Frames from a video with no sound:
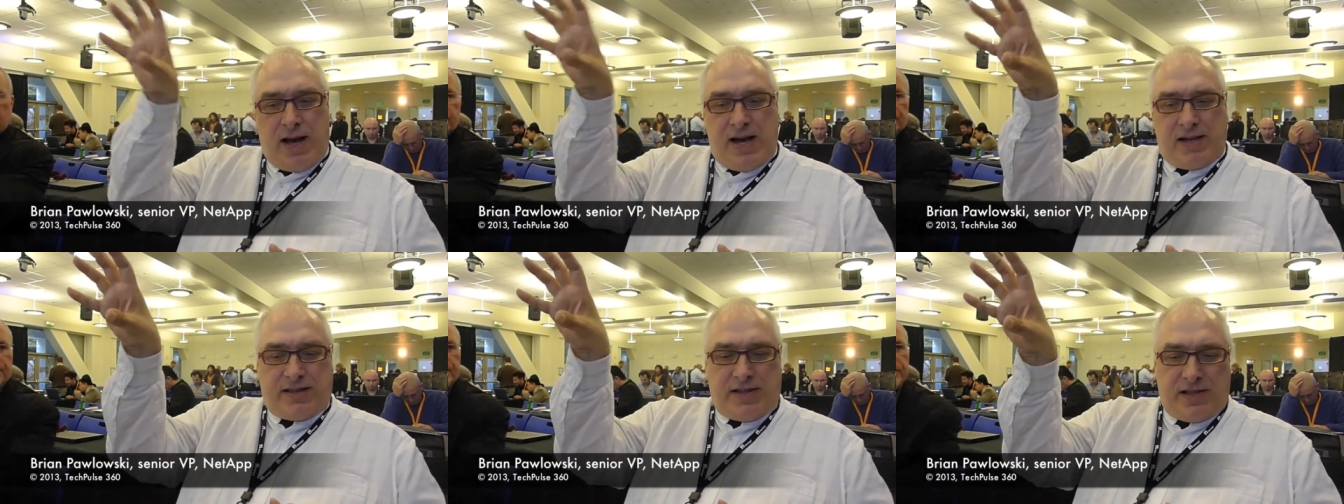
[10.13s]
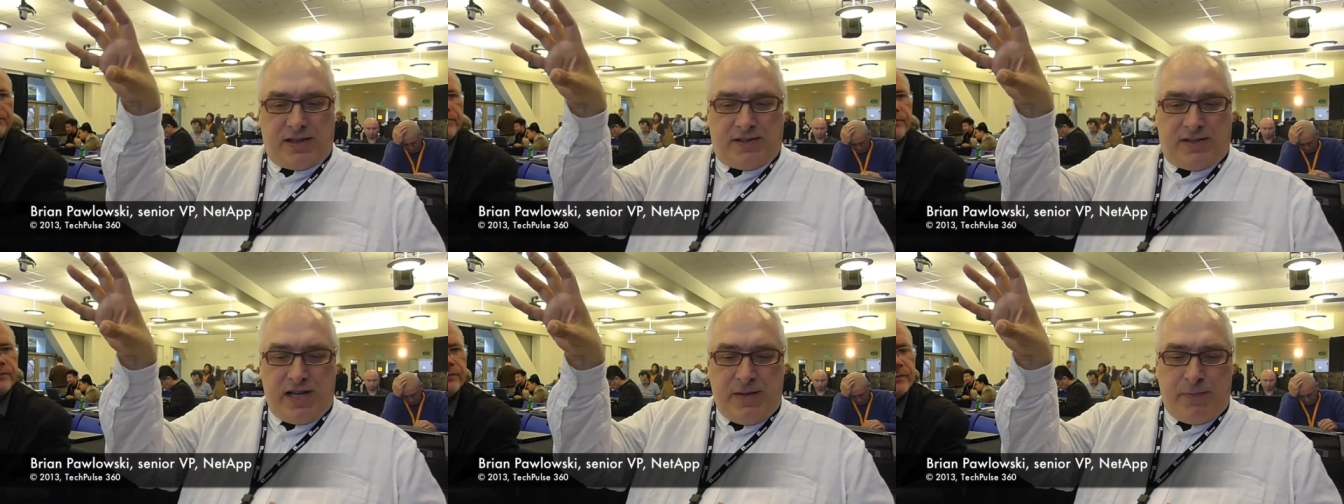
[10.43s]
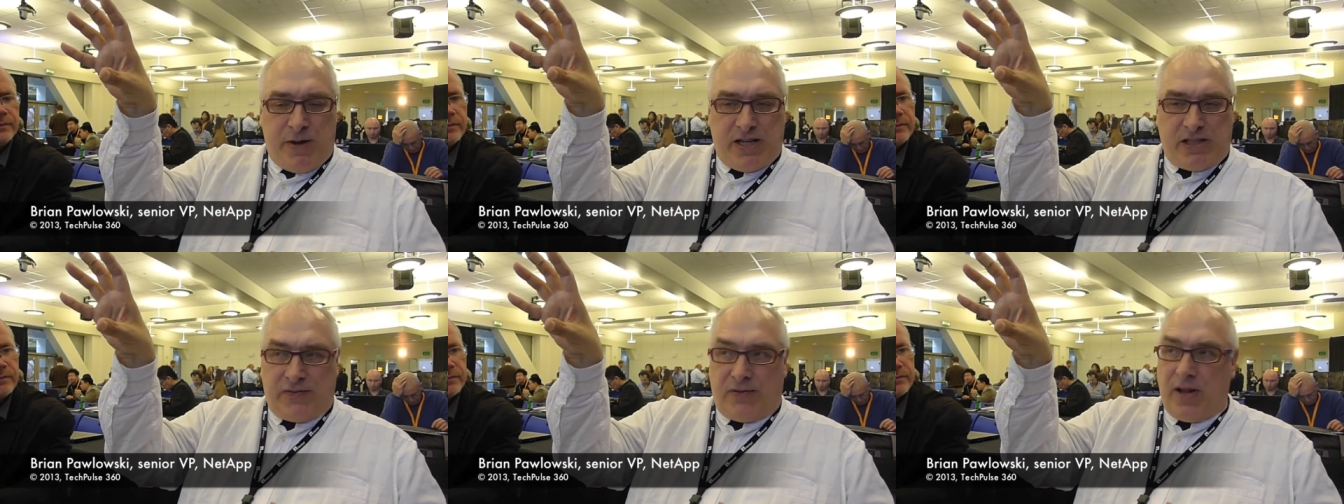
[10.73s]

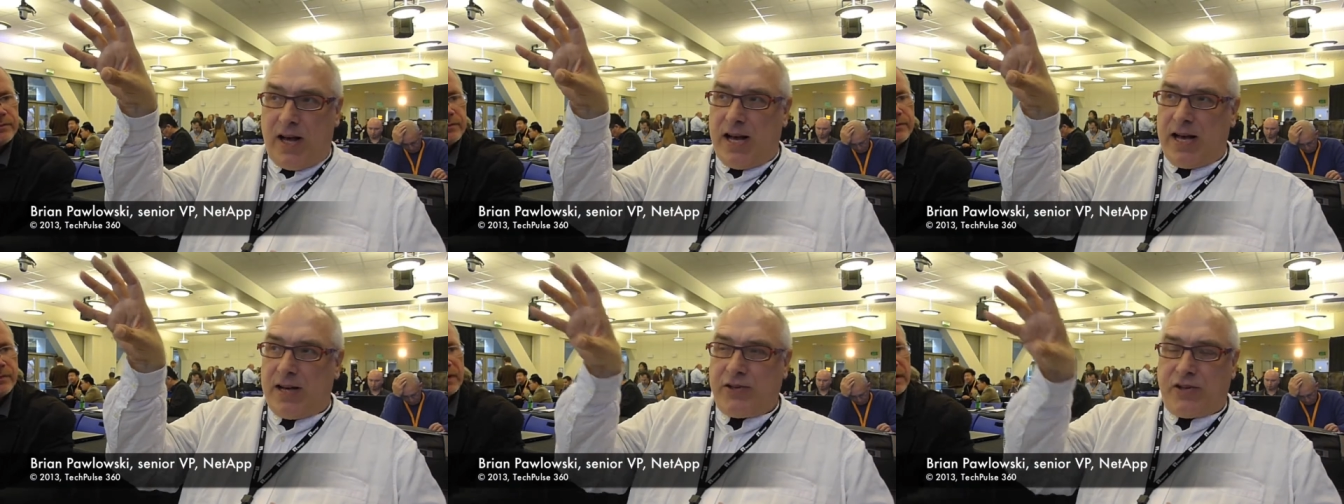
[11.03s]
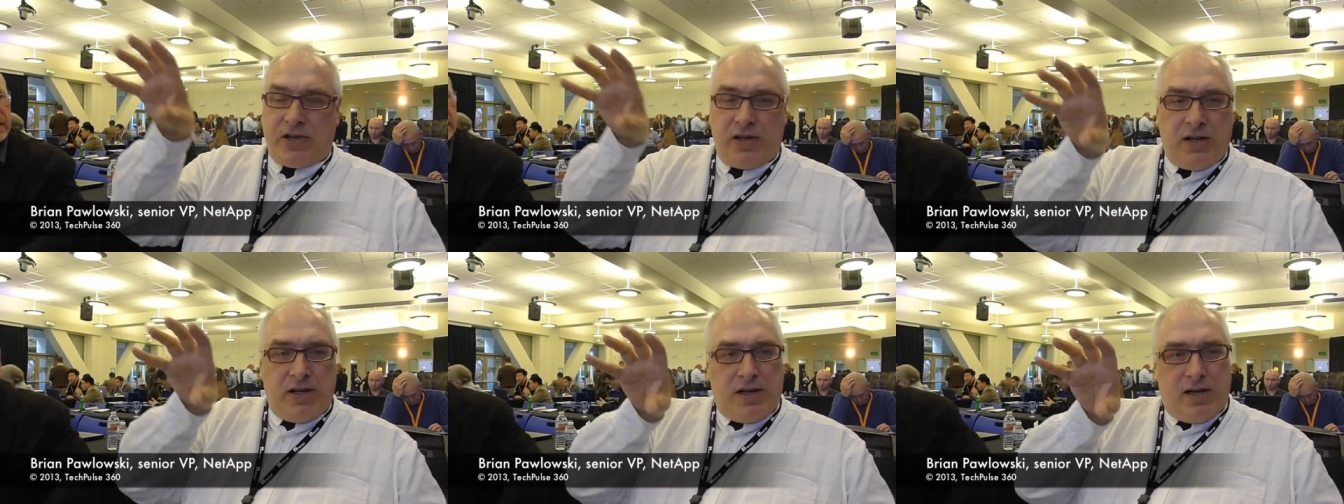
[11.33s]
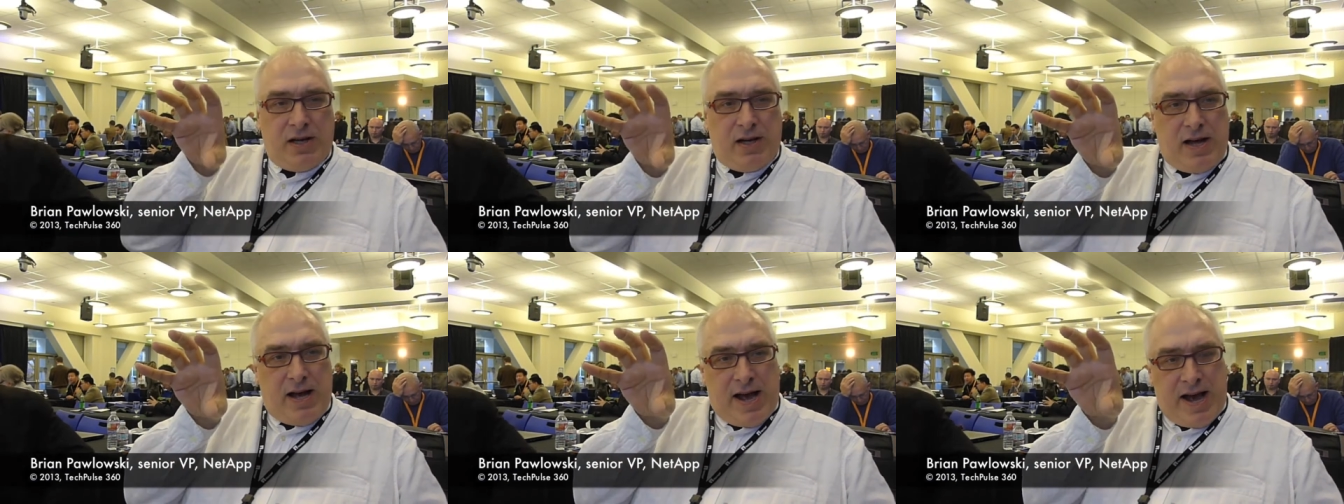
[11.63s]
SLC-based flash,
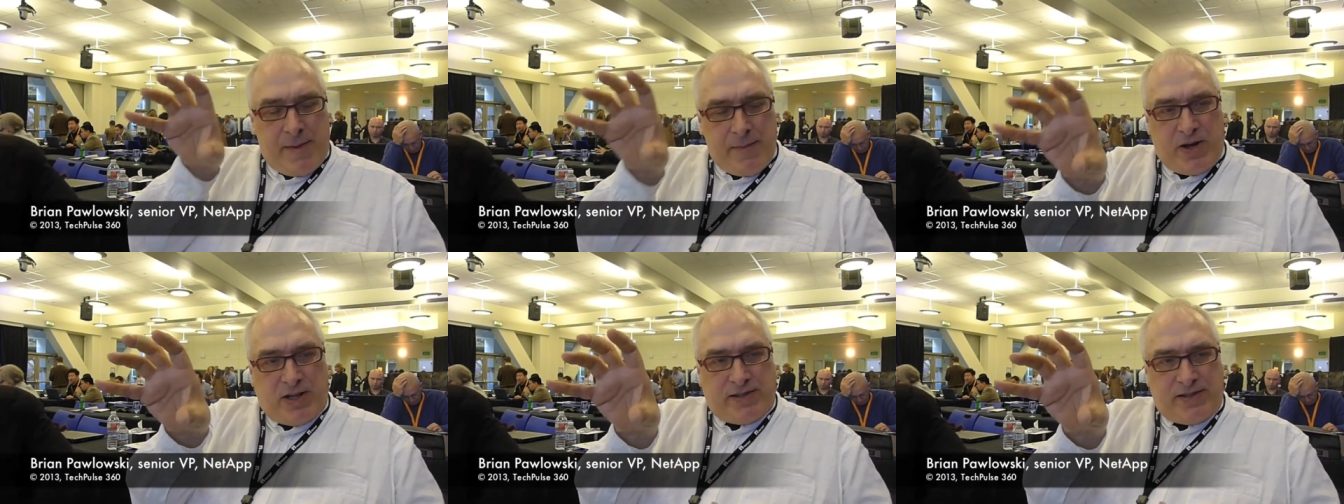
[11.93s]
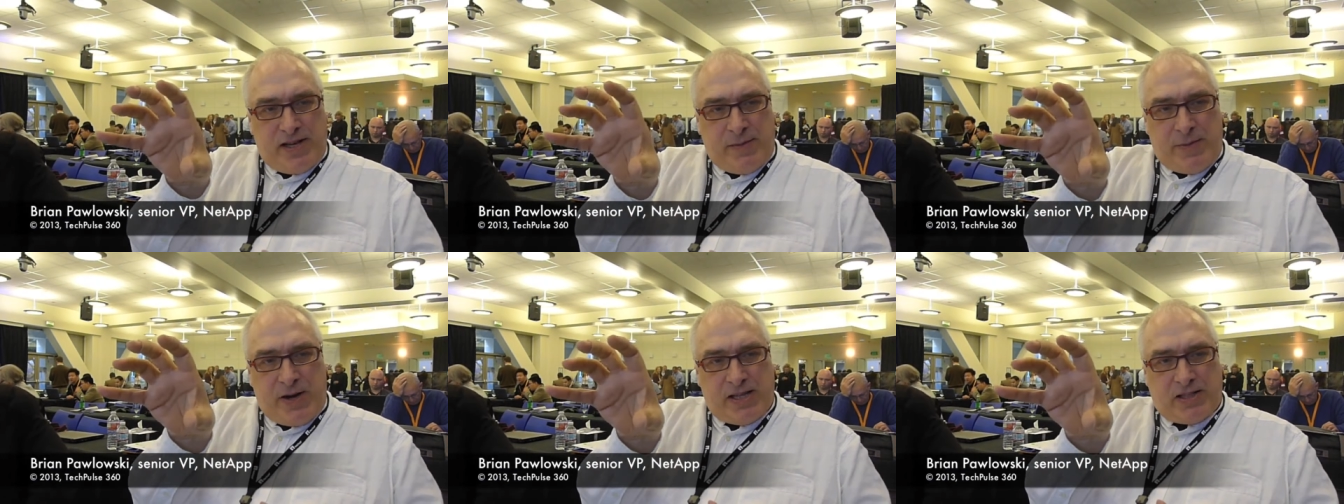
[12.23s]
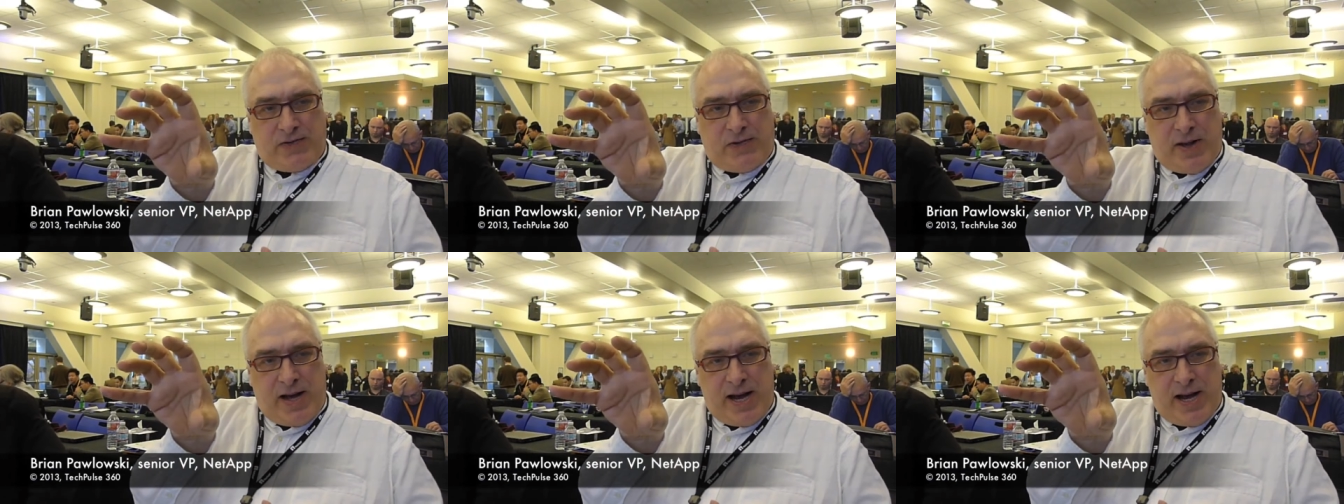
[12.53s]

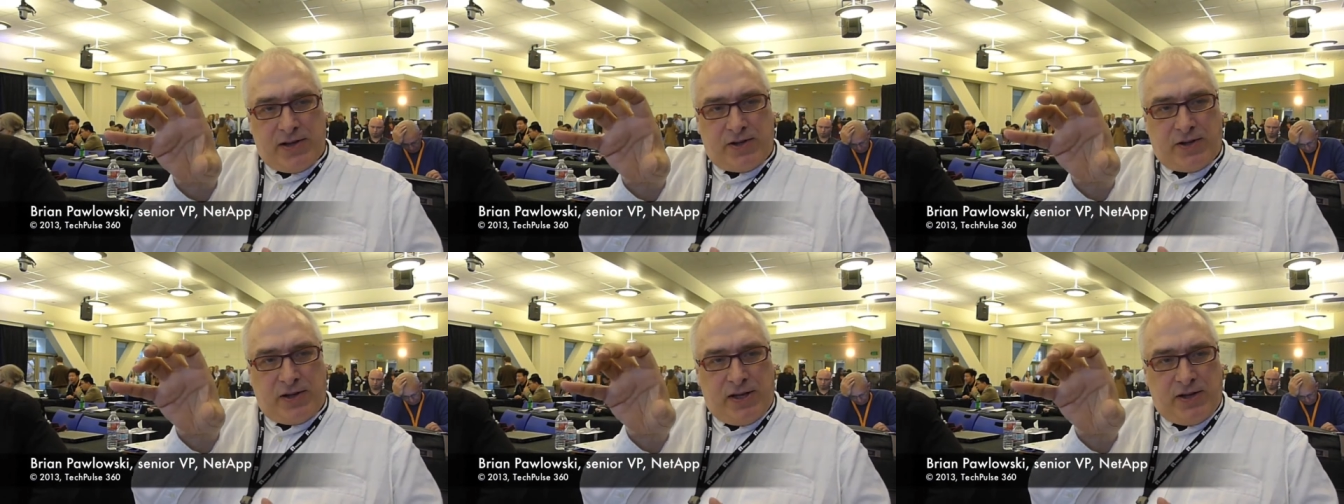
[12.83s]
MLC-based flash